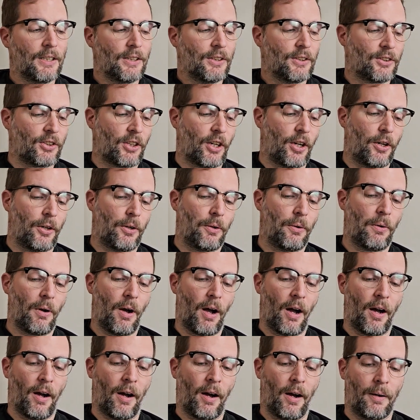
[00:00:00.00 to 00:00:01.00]
So
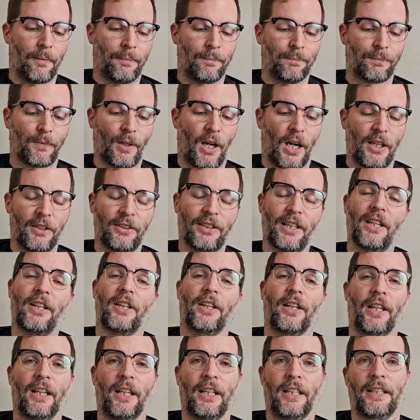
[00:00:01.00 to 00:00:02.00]
um, I said
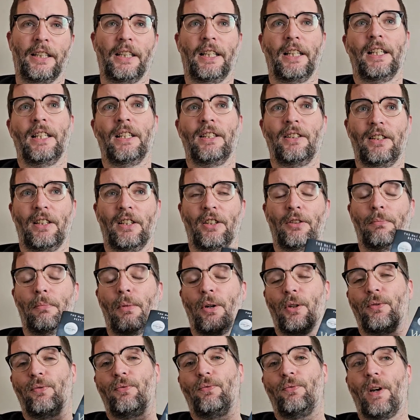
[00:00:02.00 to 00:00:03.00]
earlier that this is
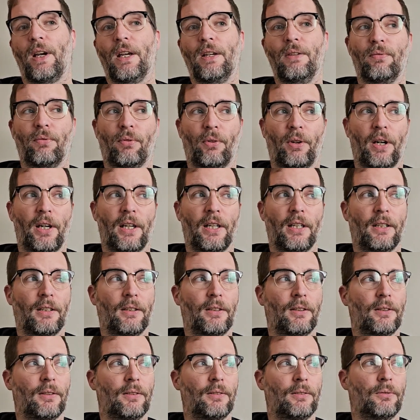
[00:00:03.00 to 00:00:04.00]
my favourite
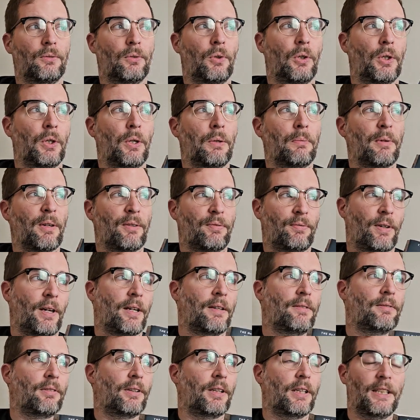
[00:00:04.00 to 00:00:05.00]
well, not my
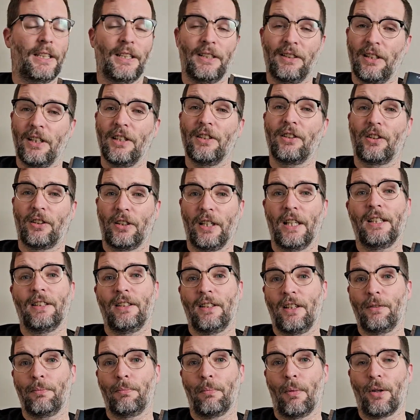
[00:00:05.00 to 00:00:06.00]
favourite. This is this
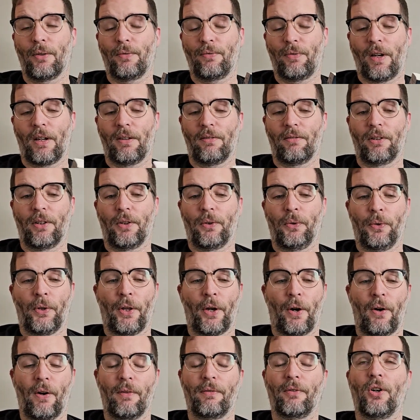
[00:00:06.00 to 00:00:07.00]
is my favourite,
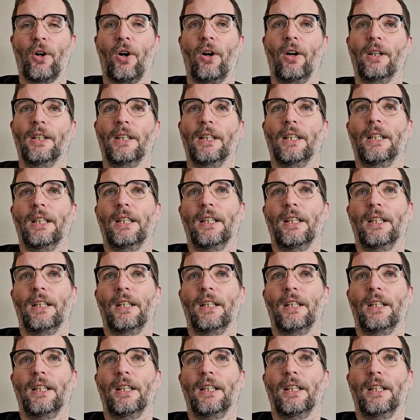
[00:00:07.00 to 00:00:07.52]
although I've got